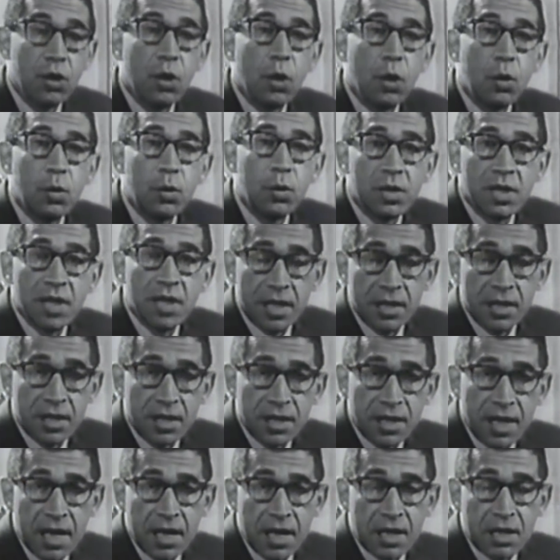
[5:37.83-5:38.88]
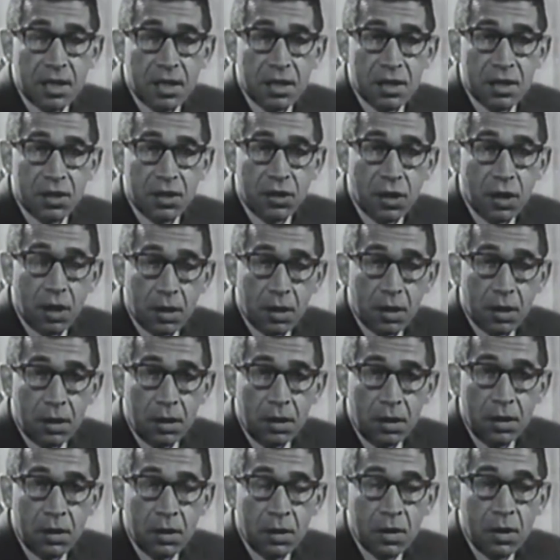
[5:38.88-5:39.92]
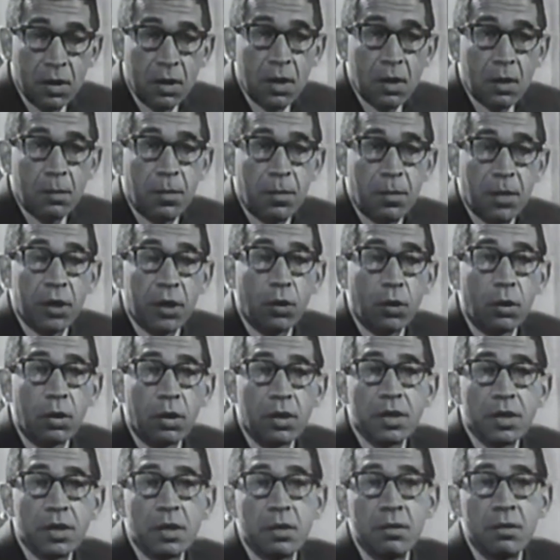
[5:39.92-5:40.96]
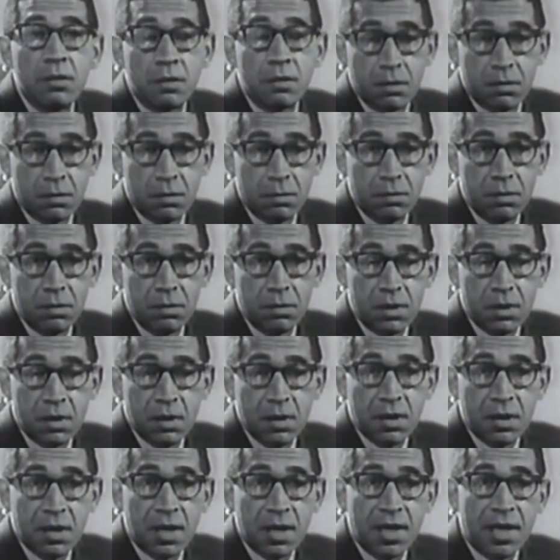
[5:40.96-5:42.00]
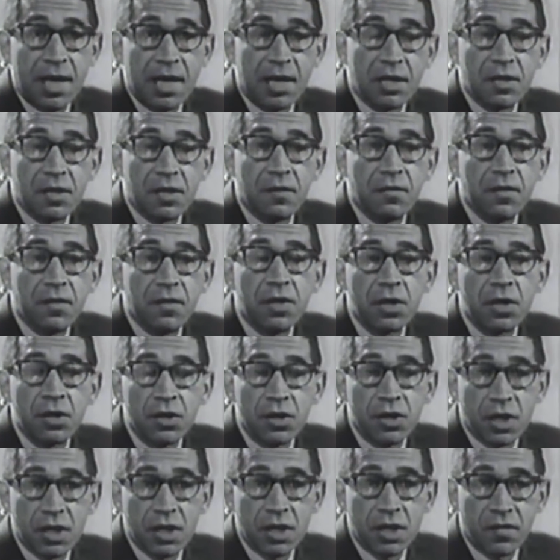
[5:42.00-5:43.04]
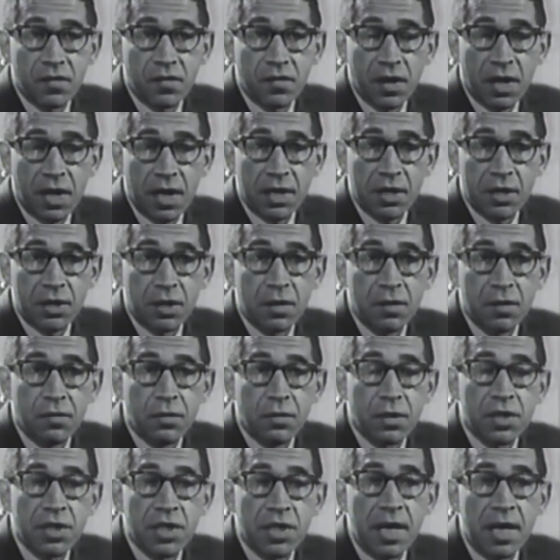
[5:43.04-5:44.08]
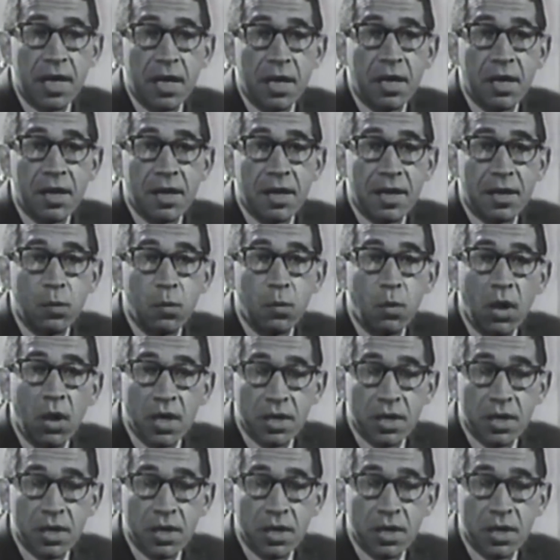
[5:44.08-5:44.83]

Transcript: knows that the task is dull, but he also knows that he had sufficient justification for saying that it